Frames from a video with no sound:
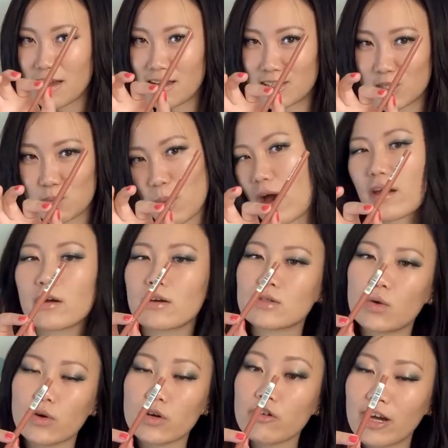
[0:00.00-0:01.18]
inspired
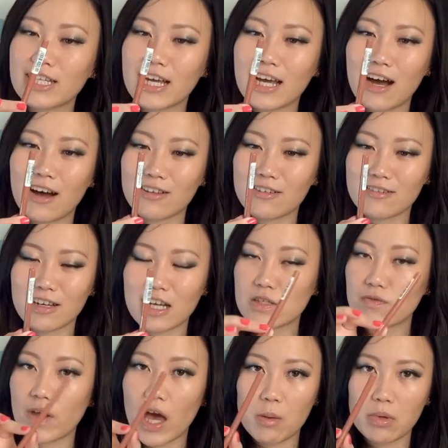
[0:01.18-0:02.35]
or created color
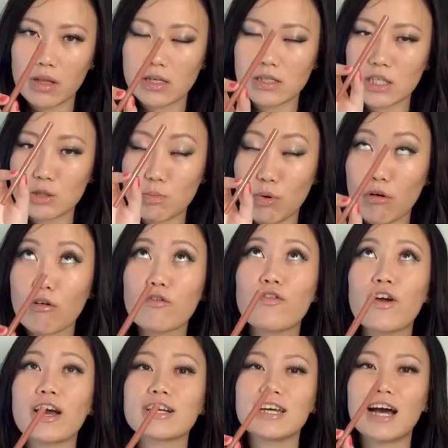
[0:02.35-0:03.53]
it's fabulous it's
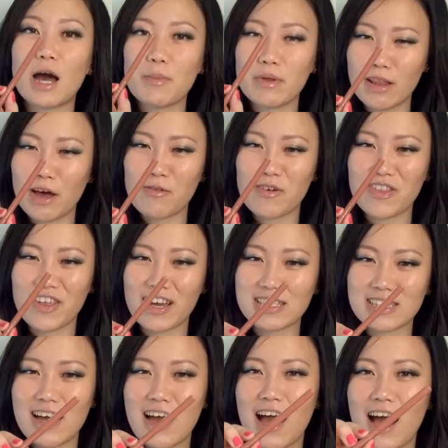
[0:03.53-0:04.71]
perfect i'm in love with it